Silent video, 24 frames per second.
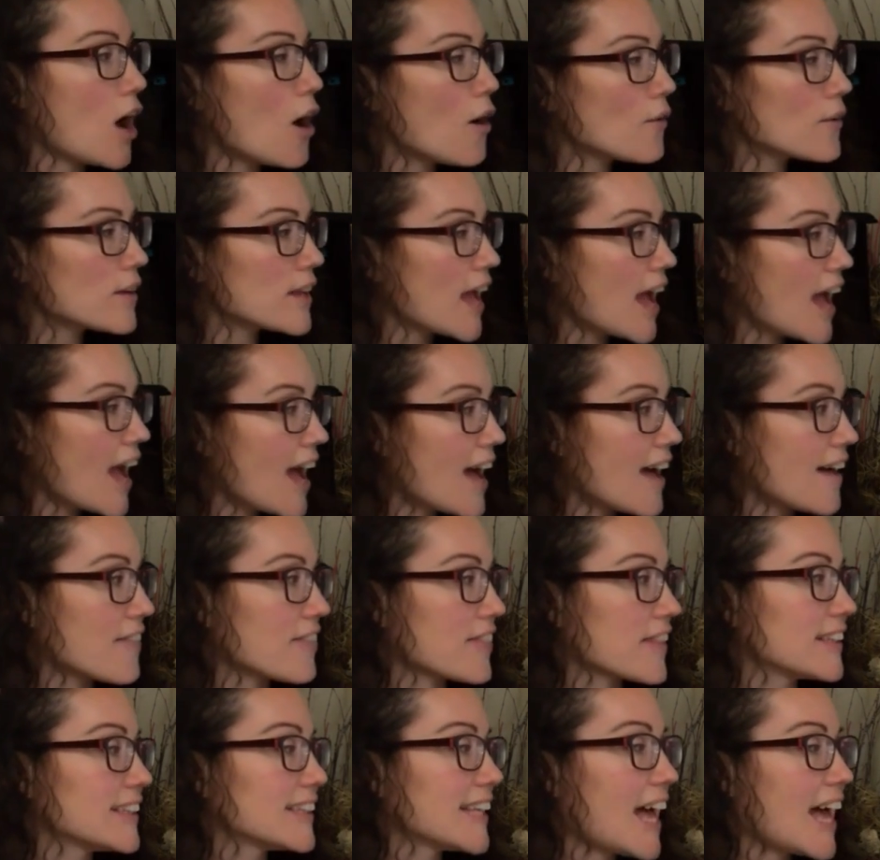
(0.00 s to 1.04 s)
Oh yeah,
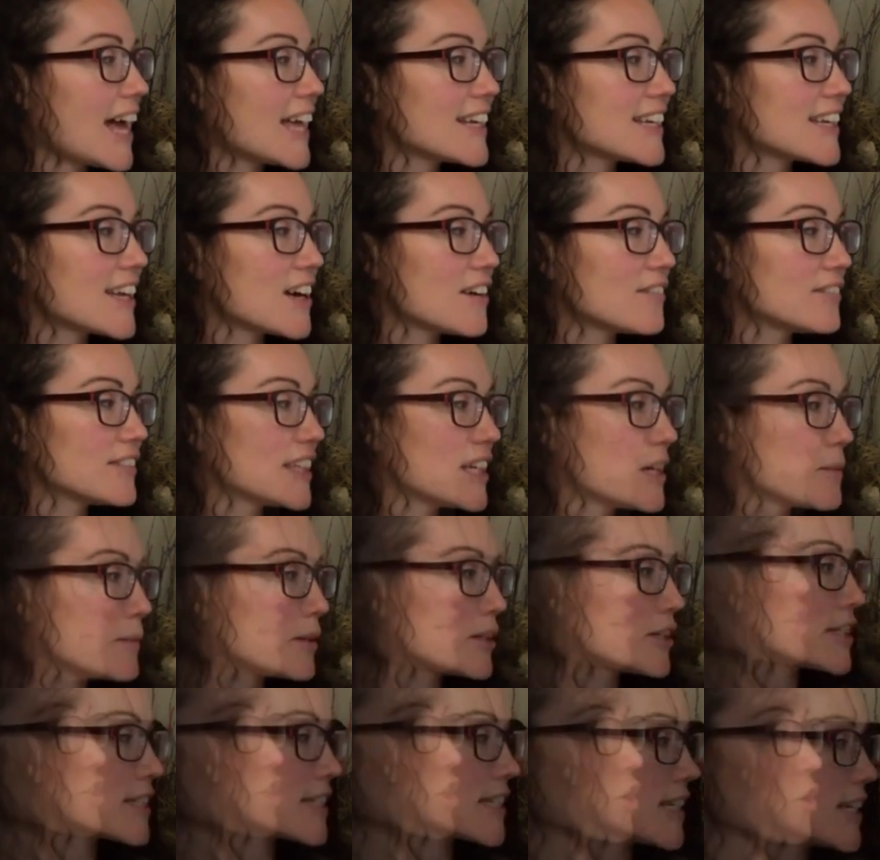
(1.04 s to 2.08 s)
the land of
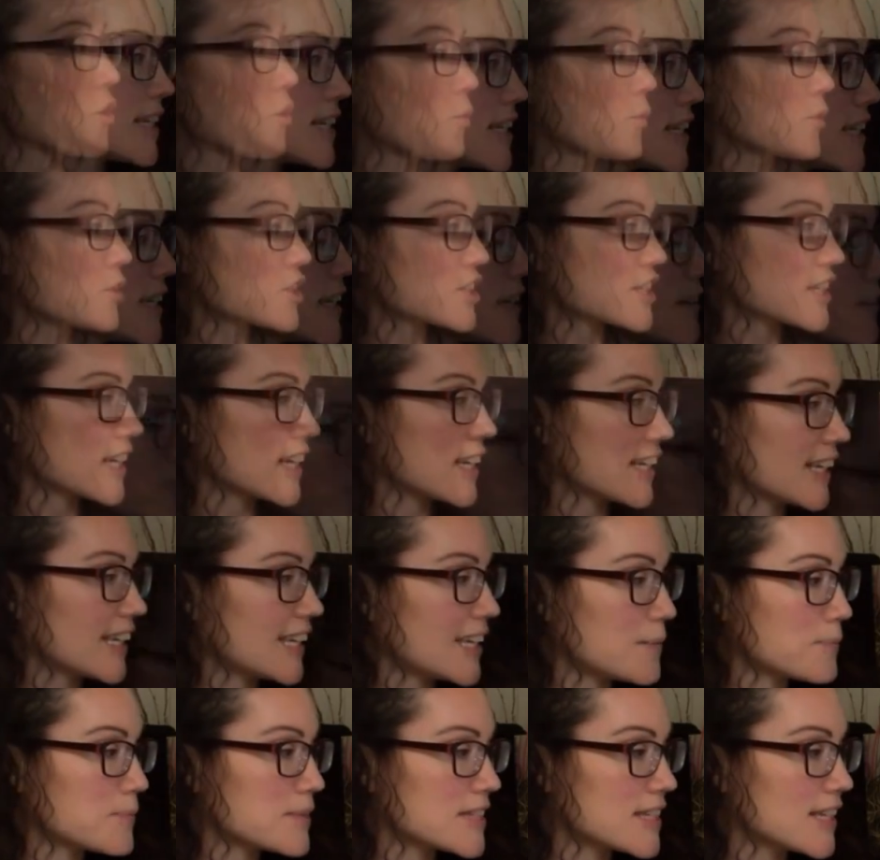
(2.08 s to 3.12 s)
liberty. So we're just going to
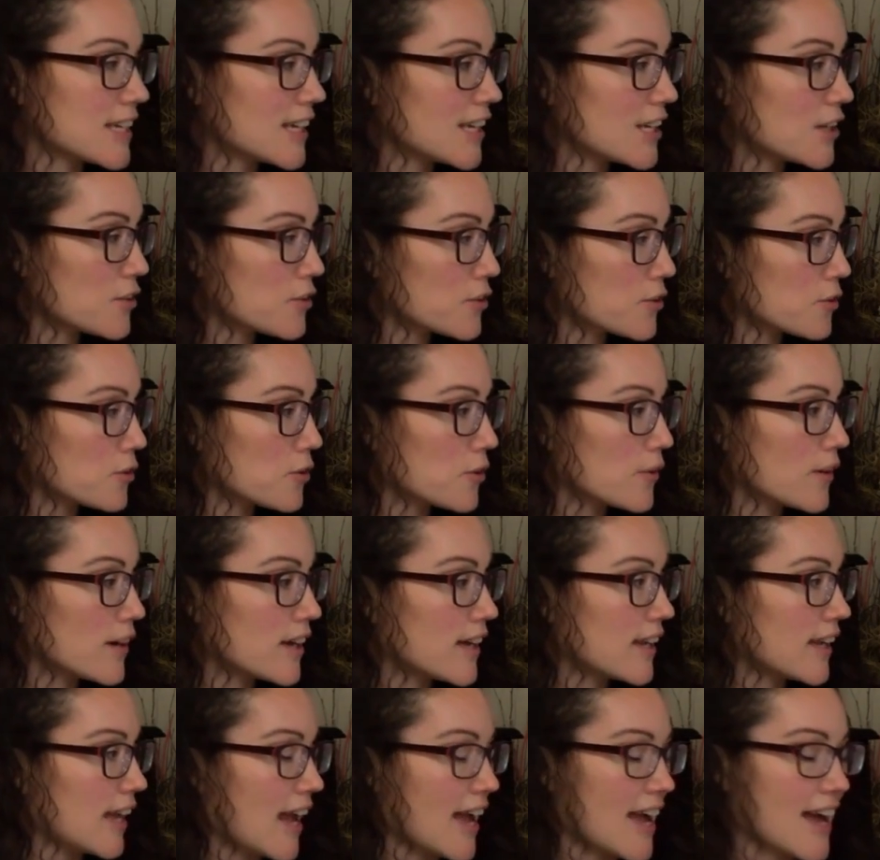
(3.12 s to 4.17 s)
keep singing through
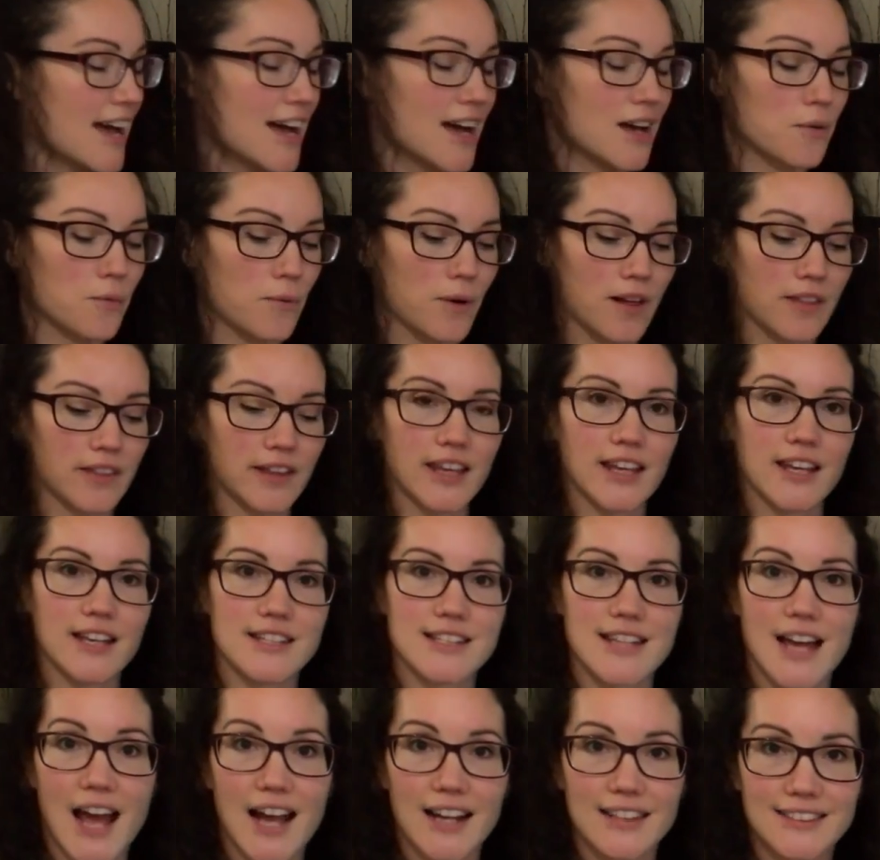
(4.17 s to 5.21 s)
it and while the
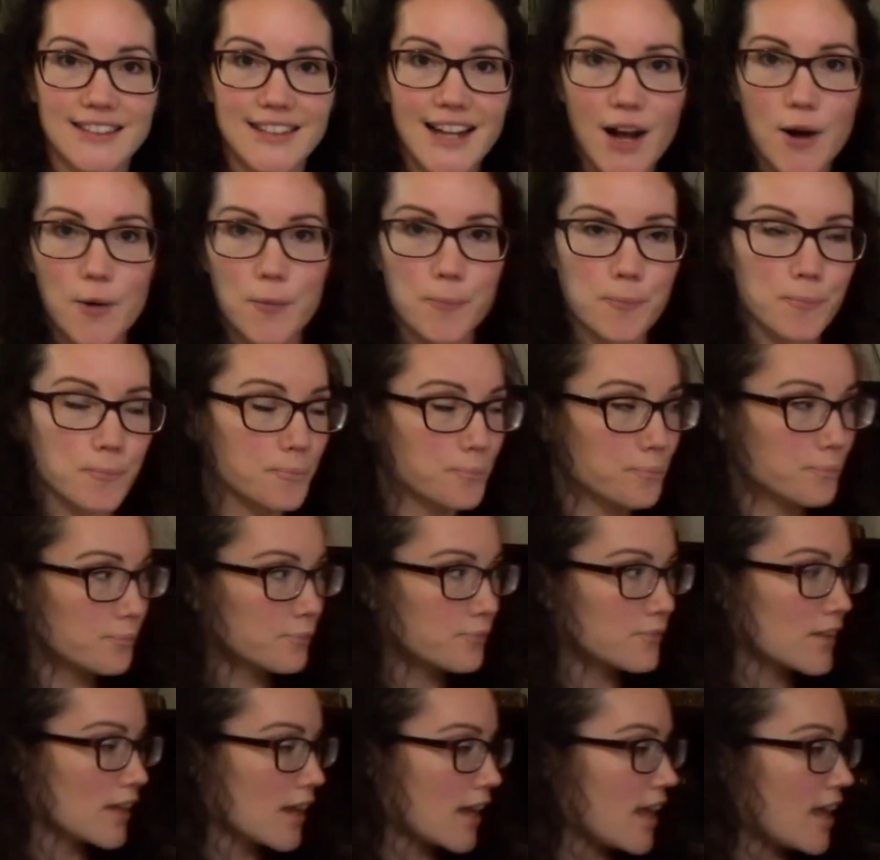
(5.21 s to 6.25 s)
kids act it out.
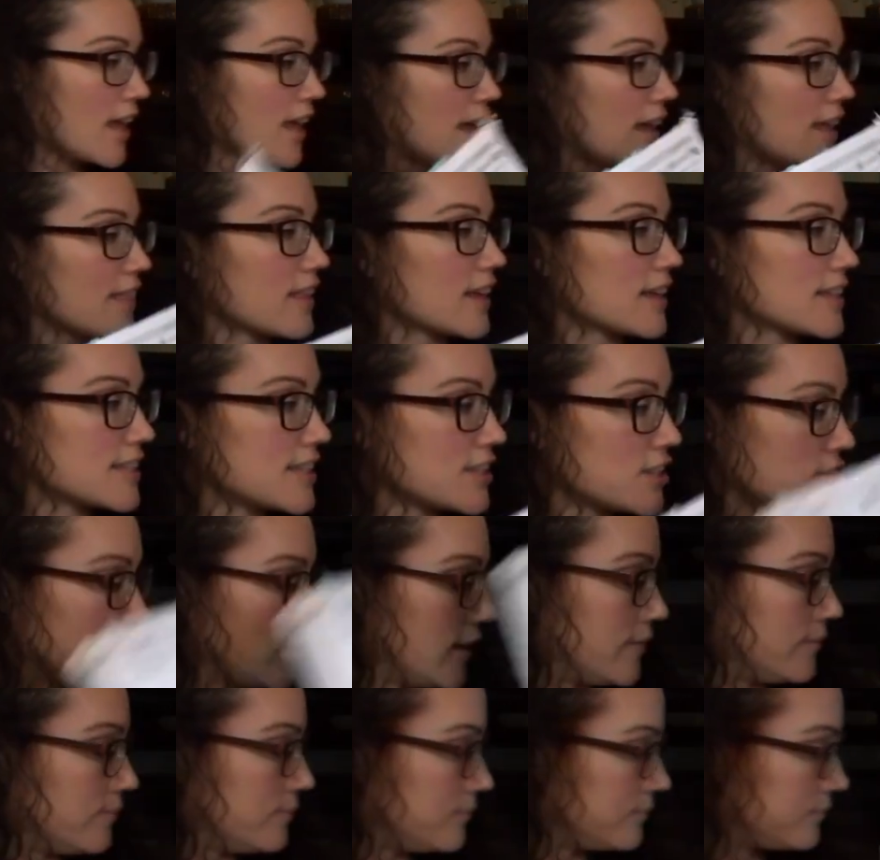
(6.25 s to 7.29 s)
And that's history.